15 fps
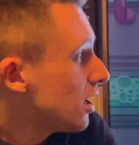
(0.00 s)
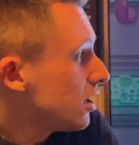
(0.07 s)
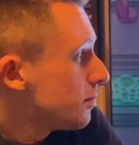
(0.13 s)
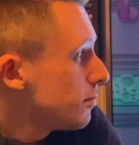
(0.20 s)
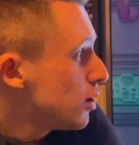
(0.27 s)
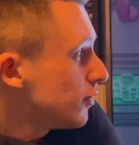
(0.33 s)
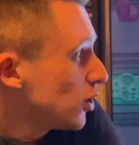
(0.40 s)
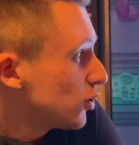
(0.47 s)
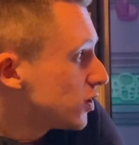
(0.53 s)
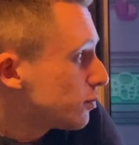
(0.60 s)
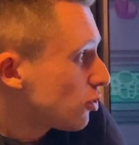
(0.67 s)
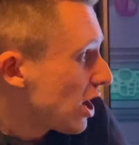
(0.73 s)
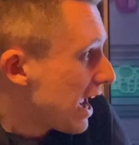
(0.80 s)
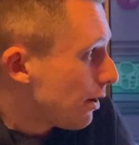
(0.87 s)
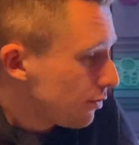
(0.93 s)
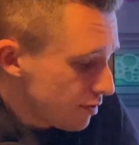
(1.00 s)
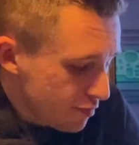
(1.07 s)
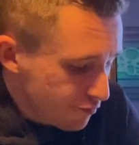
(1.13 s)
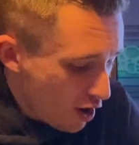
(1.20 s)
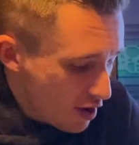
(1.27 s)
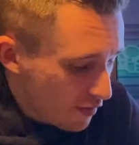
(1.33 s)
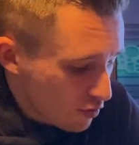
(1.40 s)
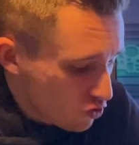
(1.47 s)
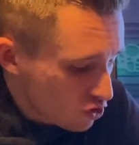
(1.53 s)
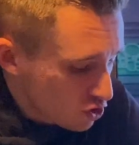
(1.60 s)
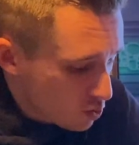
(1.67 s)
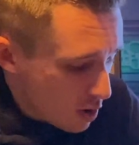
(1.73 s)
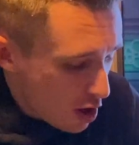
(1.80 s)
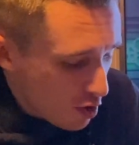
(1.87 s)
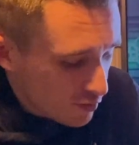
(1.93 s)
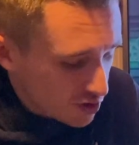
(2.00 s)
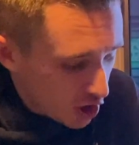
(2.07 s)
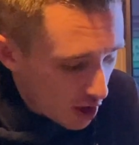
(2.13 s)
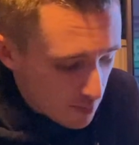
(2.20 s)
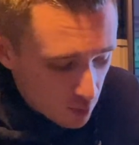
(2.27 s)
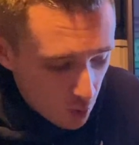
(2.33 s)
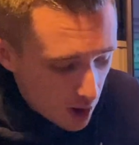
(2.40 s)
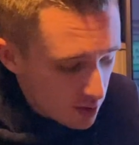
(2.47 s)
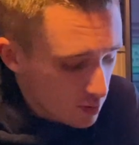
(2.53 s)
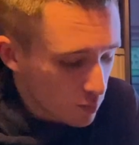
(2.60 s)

Moving on to brown, 512 times 1.